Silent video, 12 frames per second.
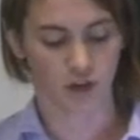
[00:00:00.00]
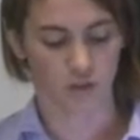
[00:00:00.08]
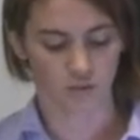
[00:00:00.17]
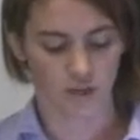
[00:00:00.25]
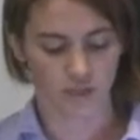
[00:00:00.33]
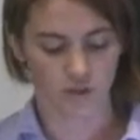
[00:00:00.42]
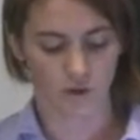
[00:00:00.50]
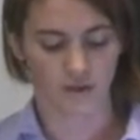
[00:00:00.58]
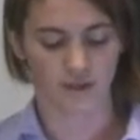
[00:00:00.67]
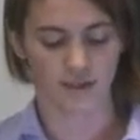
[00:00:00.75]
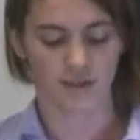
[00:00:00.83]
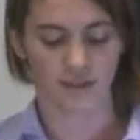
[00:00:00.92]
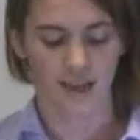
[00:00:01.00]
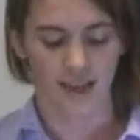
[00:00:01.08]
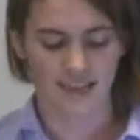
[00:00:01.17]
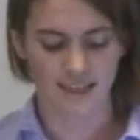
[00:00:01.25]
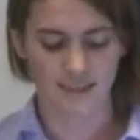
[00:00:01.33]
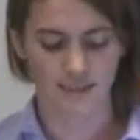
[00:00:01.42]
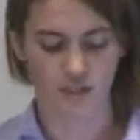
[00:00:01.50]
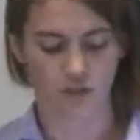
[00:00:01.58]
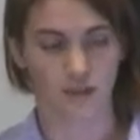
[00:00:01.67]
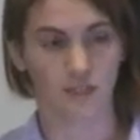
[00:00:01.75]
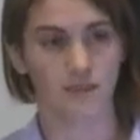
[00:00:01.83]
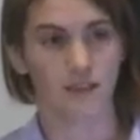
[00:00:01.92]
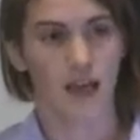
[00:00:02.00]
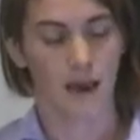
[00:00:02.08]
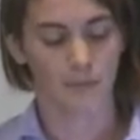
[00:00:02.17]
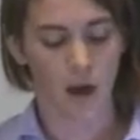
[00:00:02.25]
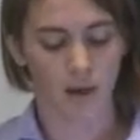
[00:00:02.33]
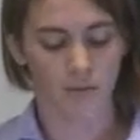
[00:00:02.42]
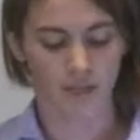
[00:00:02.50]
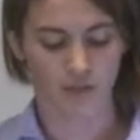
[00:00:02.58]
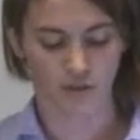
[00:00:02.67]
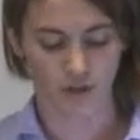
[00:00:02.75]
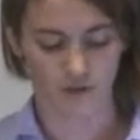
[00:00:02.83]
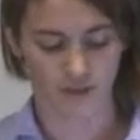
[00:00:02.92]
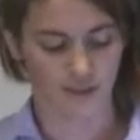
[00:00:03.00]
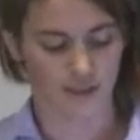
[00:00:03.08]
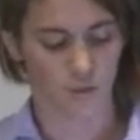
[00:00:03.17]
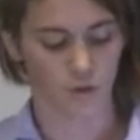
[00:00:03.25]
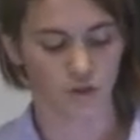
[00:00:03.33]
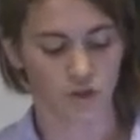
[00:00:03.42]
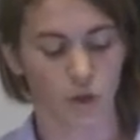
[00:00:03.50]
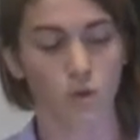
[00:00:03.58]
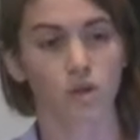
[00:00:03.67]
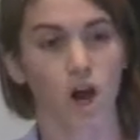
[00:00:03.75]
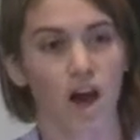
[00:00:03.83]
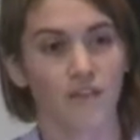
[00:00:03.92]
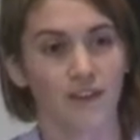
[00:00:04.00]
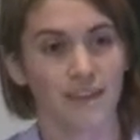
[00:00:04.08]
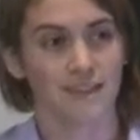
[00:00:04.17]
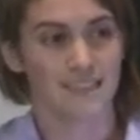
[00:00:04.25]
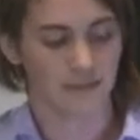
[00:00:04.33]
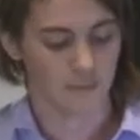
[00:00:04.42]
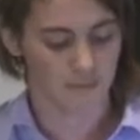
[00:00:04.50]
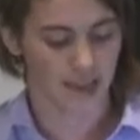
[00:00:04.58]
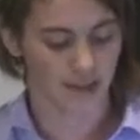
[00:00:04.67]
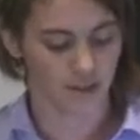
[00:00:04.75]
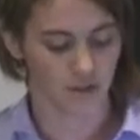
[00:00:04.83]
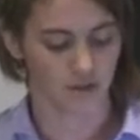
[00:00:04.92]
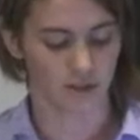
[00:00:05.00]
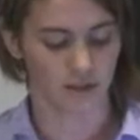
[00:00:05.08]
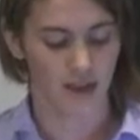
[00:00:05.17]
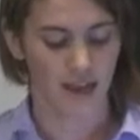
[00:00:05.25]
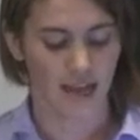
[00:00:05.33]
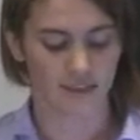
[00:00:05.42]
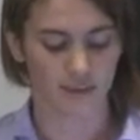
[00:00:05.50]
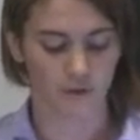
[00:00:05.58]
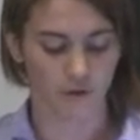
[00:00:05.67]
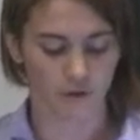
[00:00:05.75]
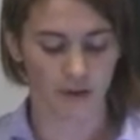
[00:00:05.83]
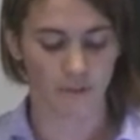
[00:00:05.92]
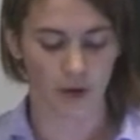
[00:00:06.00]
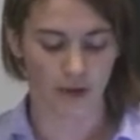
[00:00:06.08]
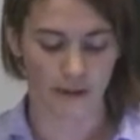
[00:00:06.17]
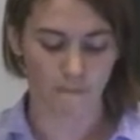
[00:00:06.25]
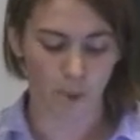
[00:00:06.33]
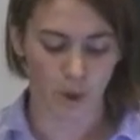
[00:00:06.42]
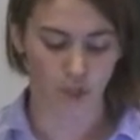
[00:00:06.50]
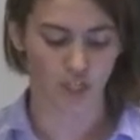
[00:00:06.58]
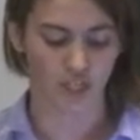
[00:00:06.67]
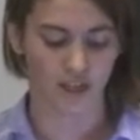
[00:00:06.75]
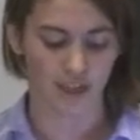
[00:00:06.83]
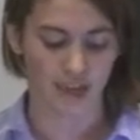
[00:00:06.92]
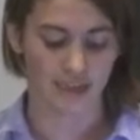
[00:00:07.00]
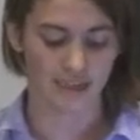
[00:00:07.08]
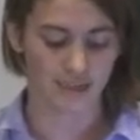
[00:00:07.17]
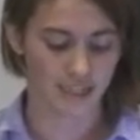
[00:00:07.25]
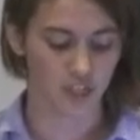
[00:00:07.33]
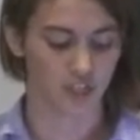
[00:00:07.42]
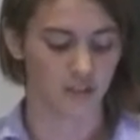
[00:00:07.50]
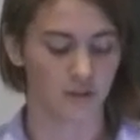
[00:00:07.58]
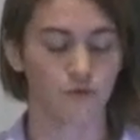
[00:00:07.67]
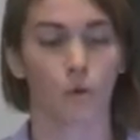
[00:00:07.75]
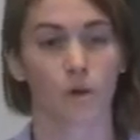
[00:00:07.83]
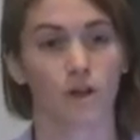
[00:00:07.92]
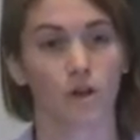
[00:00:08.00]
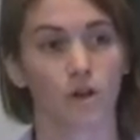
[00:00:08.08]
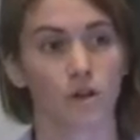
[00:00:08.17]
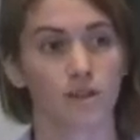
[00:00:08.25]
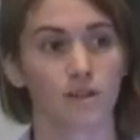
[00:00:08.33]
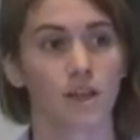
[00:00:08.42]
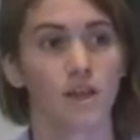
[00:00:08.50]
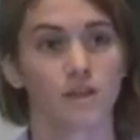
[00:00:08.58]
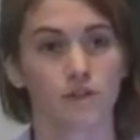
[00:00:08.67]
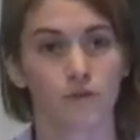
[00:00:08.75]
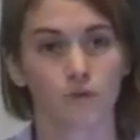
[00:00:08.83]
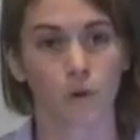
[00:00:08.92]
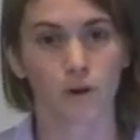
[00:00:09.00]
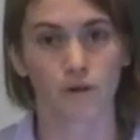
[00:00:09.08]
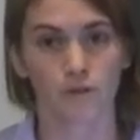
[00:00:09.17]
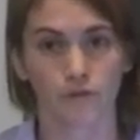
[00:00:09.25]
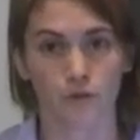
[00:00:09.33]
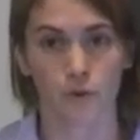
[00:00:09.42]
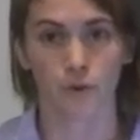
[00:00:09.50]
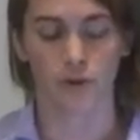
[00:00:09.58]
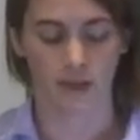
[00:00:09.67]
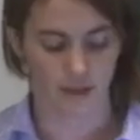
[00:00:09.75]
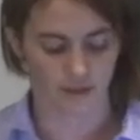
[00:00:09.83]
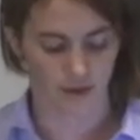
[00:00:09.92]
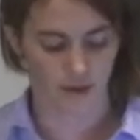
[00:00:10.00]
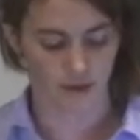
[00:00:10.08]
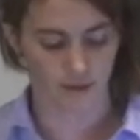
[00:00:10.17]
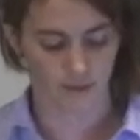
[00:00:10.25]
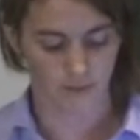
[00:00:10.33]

as our resources, industries, and public services were sold off and dismantled as the free market pushed an addiction to foreign goods, to foreign food even.